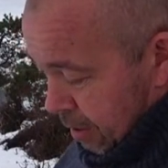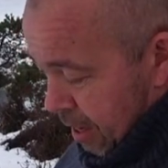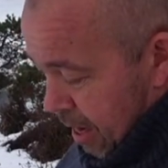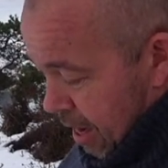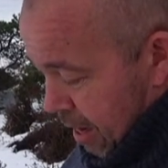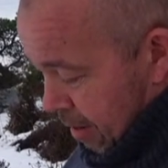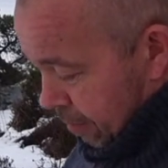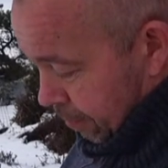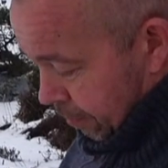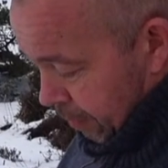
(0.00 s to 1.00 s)
Yeah.
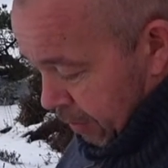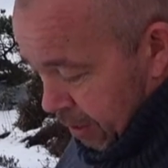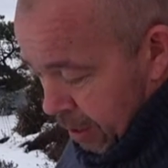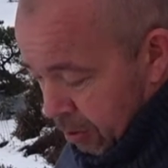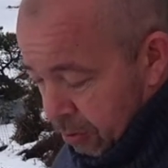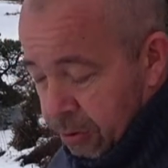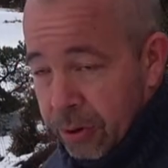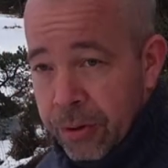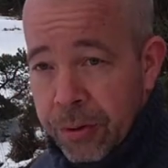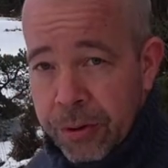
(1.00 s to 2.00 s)
And now you're
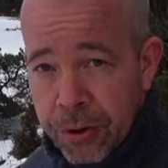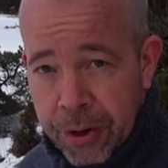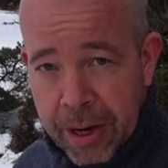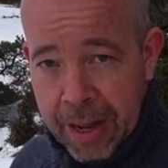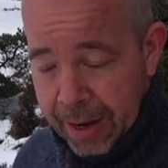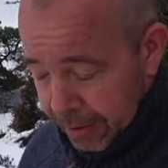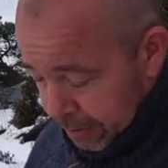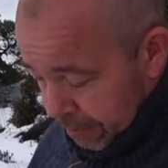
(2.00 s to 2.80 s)
going to return to land.